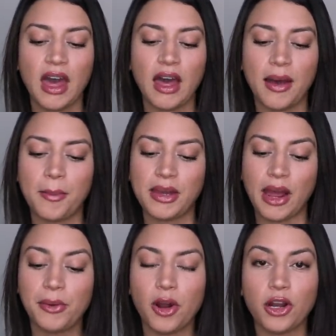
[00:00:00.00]
And
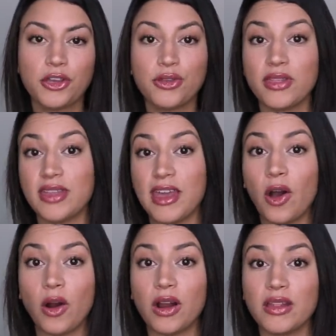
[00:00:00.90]
I would argue that they
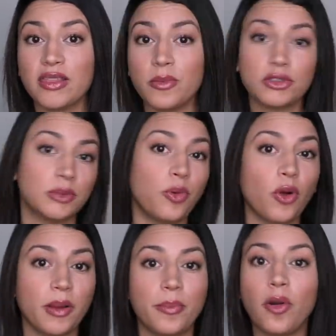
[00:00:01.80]
are the most
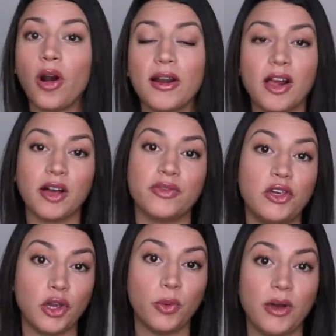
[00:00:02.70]
important part
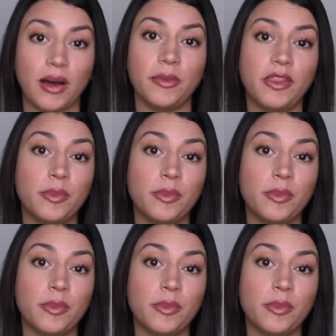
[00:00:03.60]
of yoga.